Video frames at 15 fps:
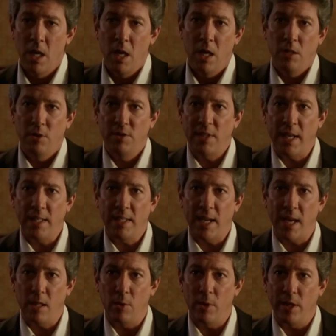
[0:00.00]
Detective
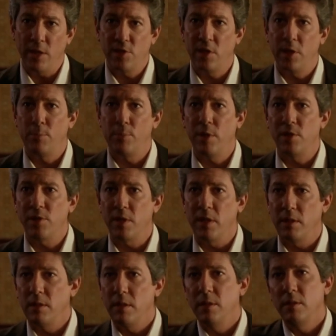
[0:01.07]
Lieutenant Calloway
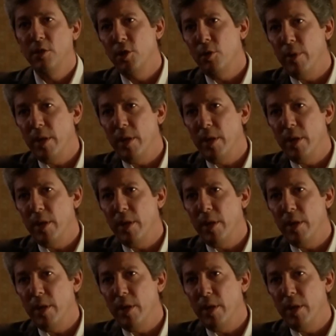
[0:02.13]
questions Stanley